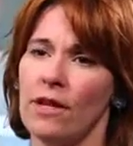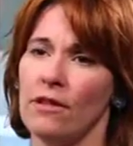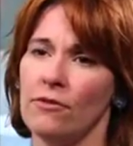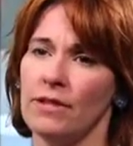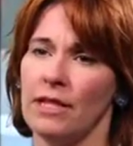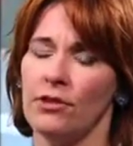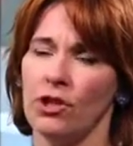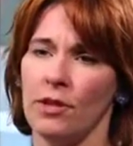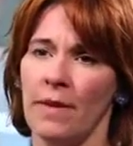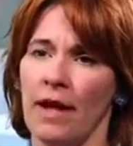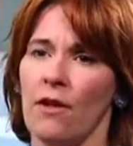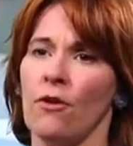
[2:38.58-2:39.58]
than using
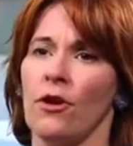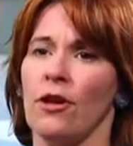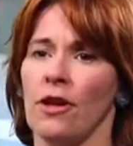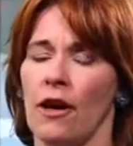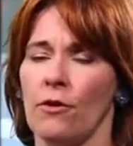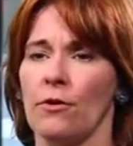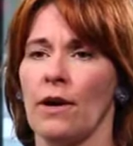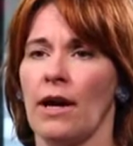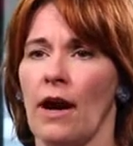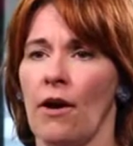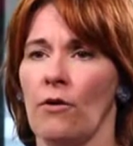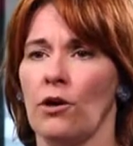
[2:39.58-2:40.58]
Gmail or a Yahoo
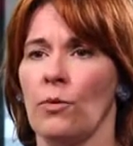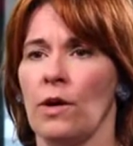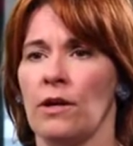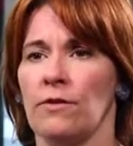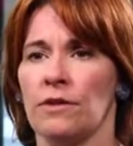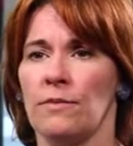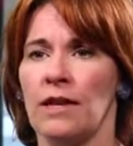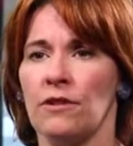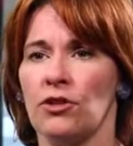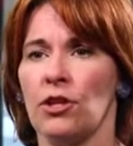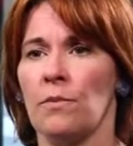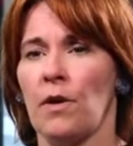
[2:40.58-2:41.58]
account, you want to use
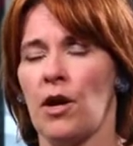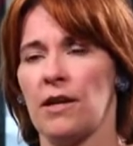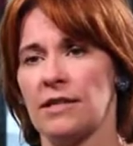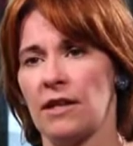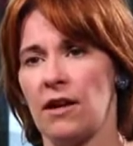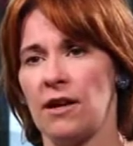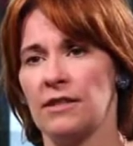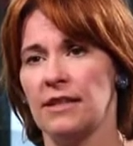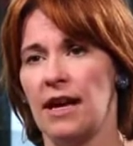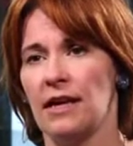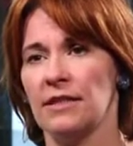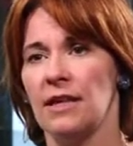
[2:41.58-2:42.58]
MailChimp or Constant
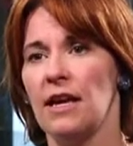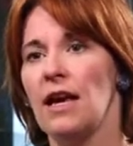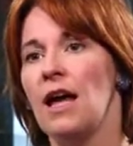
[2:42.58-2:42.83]
Contact,